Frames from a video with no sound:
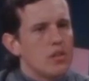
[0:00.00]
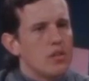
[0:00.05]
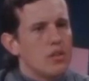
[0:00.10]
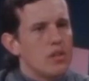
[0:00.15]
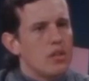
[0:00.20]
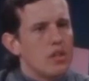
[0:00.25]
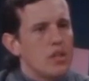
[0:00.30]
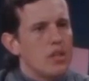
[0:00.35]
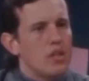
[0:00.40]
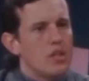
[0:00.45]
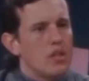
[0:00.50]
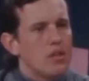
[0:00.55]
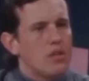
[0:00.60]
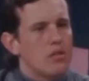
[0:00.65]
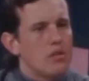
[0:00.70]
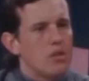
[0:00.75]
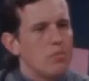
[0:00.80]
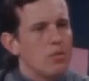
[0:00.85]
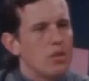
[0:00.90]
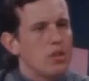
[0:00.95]
the
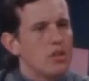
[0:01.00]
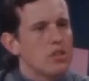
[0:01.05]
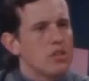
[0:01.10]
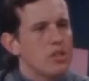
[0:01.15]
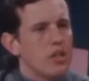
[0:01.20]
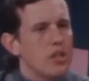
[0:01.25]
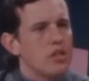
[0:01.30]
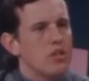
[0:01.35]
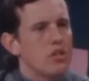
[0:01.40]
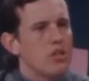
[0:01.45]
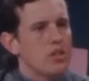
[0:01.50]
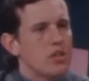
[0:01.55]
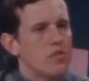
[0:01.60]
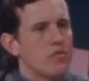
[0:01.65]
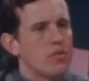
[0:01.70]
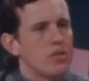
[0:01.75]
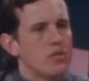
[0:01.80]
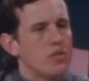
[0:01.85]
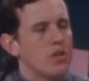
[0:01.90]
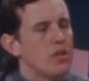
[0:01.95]
criminalization of
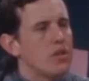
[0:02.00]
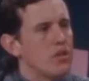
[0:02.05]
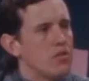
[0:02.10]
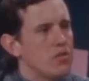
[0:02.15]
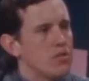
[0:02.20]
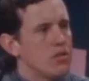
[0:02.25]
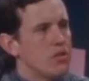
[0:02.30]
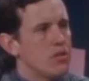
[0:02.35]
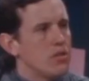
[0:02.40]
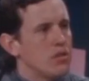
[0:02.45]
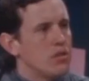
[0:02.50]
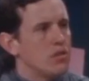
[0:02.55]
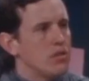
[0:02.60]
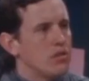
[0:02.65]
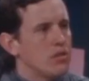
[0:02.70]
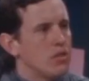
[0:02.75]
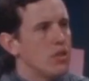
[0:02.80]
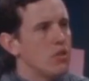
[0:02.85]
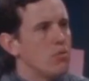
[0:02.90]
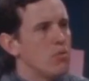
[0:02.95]
the drug user,
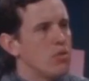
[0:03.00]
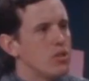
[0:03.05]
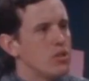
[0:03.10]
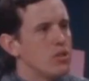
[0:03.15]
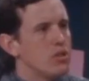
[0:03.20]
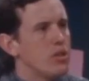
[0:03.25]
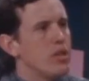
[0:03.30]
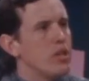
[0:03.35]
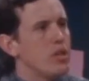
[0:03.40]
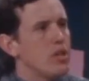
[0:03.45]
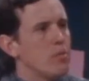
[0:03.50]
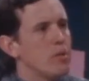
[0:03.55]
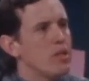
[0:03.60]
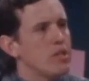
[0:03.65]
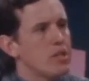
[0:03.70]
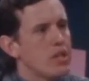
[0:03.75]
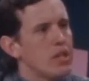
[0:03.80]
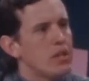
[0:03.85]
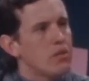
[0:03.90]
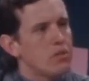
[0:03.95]
in other words, treating him
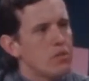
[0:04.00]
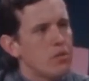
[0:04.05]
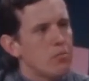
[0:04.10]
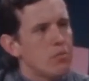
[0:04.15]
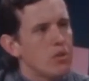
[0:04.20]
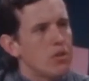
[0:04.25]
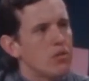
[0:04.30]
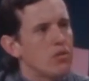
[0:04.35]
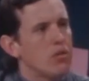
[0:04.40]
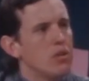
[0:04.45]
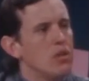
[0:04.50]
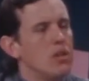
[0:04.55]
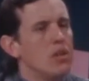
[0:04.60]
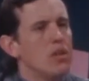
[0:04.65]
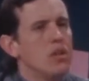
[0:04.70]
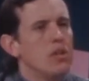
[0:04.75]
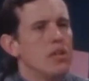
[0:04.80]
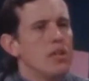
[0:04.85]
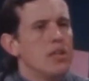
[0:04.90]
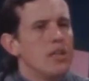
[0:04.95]
as a criminal,
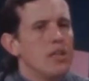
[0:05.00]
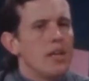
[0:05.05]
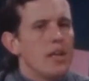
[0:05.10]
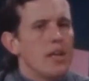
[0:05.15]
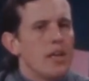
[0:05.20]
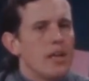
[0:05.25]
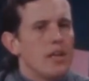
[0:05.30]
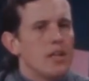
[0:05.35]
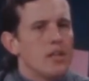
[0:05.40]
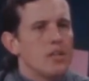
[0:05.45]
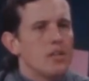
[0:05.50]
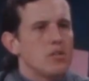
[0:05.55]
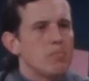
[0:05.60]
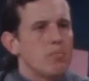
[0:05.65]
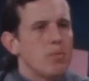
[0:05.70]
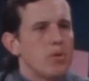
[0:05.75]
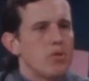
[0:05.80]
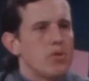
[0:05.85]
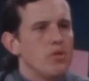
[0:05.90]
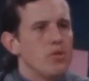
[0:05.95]
has
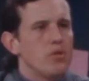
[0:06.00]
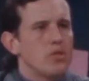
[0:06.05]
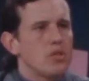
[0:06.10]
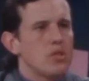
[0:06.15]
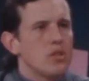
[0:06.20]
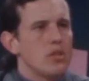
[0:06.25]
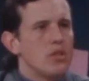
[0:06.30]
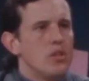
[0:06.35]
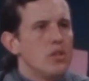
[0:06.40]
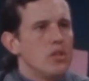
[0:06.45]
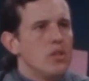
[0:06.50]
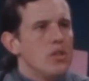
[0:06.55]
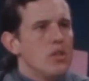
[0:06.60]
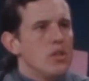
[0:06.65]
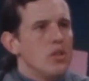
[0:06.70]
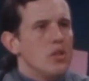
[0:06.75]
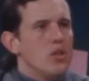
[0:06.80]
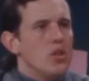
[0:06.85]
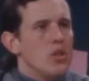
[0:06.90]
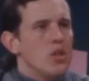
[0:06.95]
produced
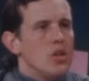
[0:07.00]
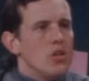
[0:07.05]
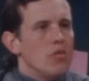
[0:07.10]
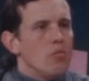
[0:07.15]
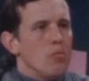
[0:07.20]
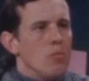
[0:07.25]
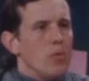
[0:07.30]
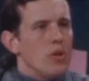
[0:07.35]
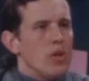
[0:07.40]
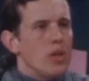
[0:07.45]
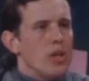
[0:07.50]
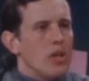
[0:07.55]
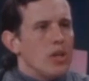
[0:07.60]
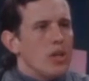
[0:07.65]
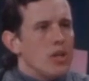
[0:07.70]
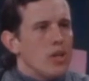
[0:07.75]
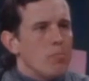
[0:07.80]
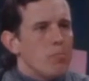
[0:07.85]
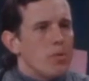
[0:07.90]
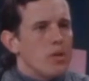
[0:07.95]

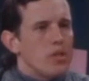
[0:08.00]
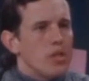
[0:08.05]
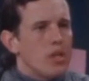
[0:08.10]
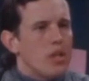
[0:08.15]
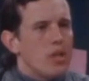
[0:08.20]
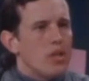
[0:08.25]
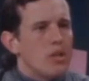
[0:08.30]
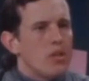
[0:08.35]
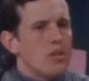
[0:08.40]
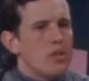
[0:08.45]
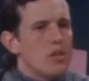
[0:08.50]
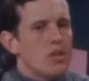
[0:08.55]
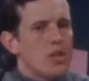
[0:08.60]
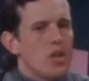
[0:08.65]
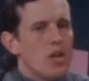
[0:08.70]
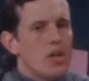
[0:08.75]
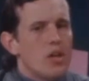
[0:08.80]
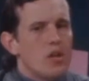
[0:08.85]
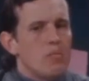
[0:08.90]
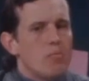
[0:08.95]
in particularly the
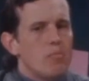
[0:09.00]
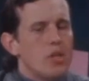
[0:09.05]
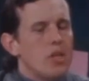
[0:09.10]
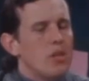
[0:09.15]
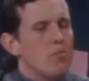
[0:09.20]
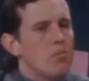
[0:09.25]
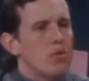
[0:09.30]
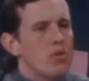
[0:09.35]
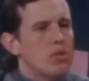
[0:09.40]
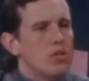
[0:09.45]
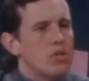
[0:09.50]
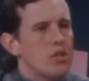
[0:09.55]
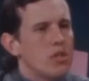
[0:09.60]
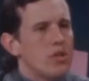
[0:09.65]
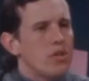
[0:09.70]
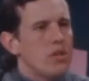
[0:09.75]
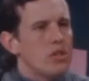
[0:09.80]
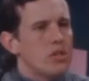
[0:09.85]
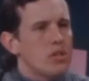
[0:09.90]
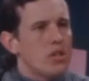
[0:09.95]
young many more
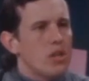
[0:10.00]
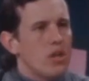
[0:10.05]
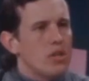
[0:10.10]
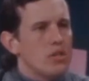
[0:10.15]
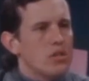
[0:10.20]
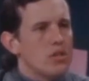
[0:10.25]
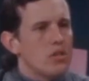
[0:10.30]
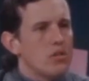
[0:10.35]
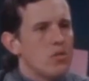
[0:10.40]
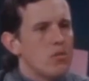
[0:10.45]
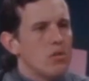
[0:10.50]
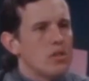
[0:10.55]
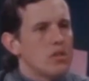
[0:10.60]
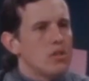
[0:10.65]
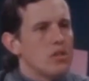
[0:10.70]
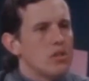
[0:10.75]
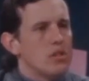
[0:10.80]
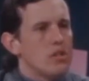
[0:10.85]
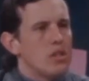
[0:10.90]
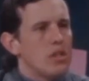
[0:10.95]
serious
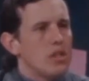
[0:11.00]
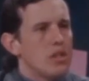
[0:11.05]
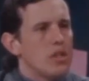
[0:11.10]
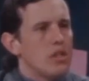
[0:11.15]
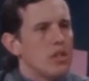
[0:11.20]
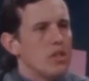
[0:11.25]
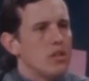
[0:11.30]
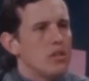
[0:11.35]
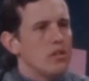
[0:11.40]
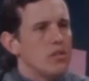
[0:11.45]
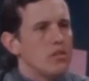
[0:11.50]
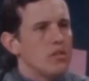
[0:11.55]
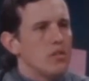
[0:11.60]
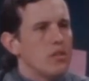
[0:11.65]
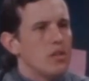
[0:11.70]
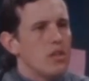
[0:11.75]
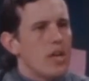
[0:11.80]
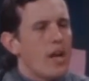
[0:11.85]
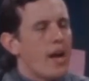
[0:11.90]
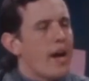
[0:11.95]
consequences than
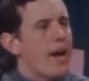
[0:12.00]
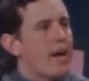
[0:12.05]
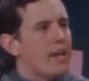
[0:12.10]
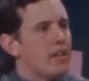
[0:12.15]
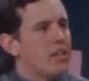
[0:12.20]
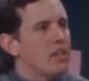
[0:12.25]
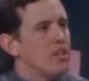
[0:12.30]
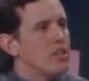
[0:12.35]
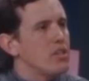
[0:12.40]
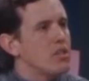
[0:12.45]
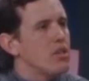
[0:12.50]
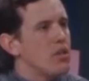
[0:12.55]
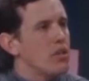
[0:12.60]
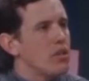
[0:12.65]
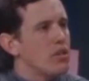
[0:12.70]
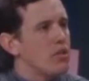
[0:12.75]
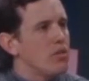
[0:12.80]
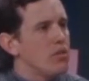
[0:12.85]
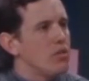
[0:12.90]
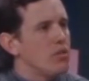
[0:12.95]
the act that he's
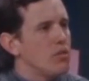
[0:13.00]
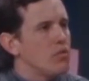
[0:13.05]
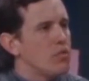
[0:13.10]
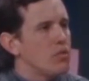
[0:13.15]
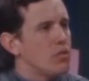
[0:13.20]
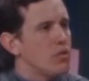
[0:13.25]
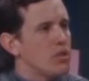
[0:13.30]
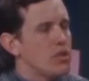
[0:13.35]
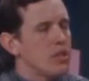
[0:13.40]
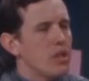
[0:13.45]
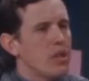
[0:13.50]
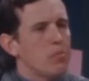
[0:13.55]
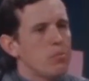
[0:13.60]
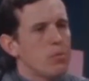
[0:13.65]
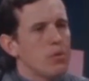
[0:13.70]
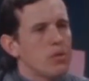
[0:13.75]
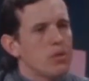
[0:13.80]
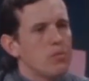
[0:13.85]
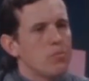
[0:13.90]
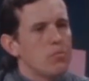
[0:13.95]
gone through. For
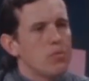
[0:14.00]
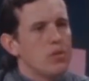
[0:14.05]
example,